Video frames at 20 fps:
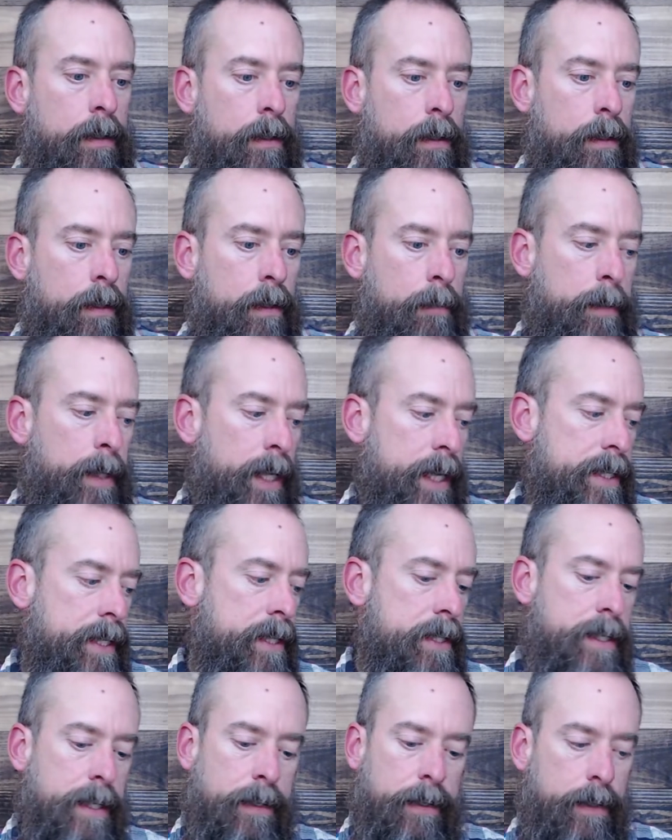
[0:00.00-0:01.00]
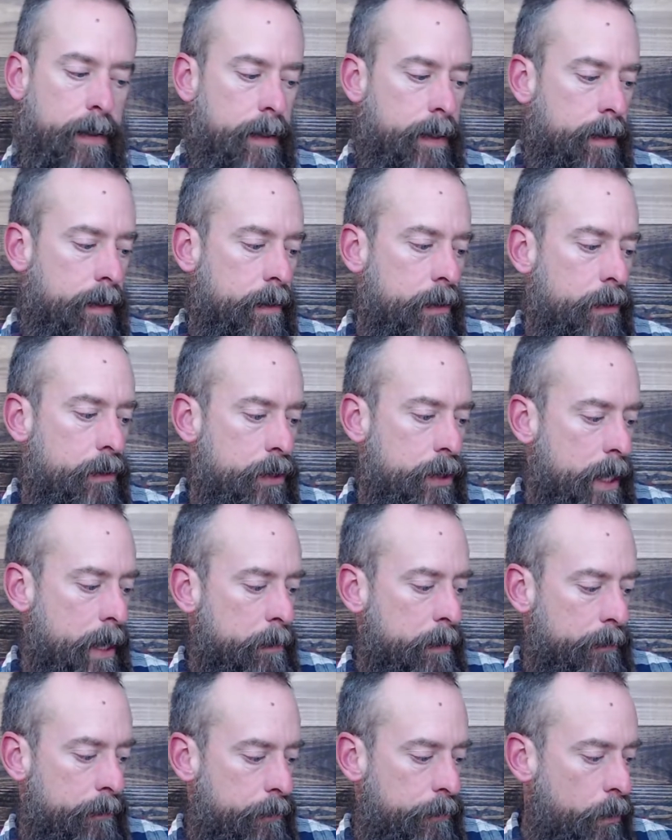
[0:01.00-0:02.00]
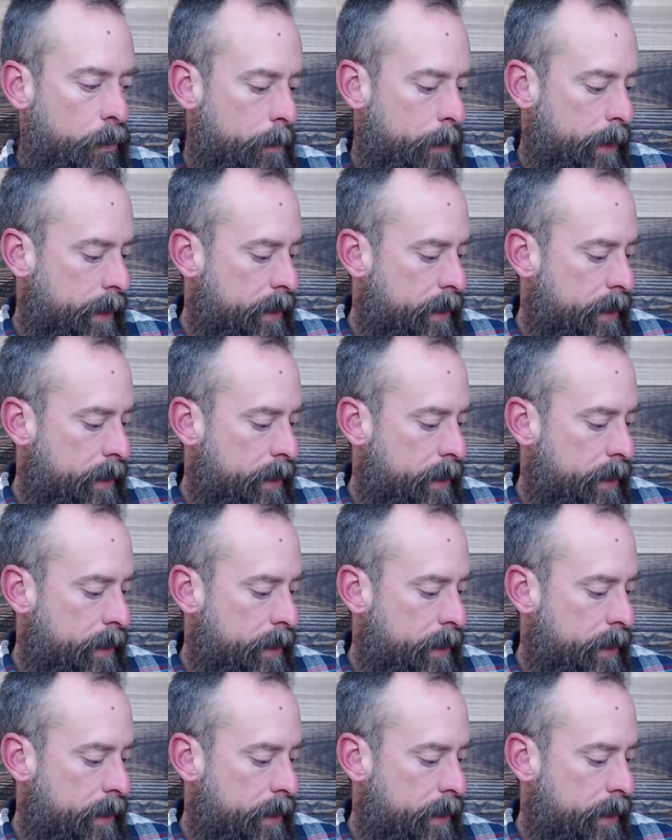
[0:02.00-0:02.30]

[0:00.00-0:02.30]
But I did tell you that Luke chapter 4, man,